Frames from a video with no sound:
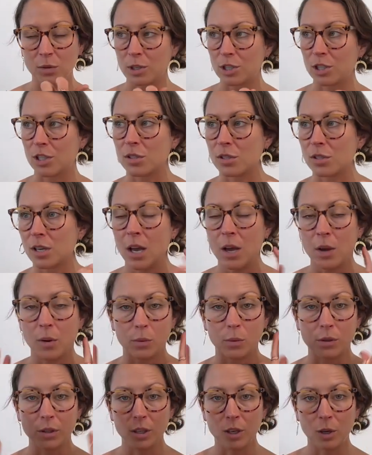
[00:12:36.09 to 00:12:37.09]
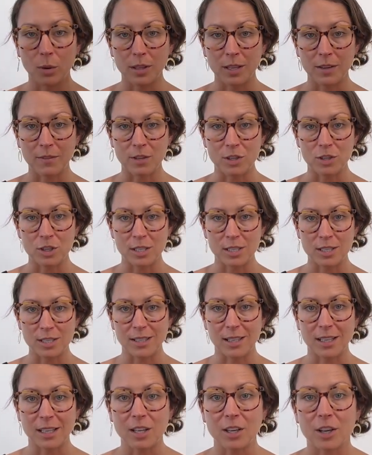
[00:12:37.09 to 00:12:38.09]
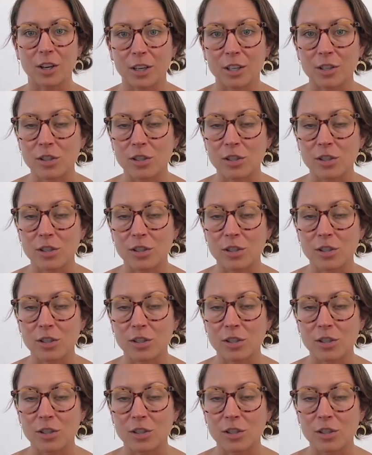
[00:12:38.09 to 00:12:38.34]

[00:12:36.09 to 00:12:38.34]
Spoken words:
which is really knowing that vision is linear.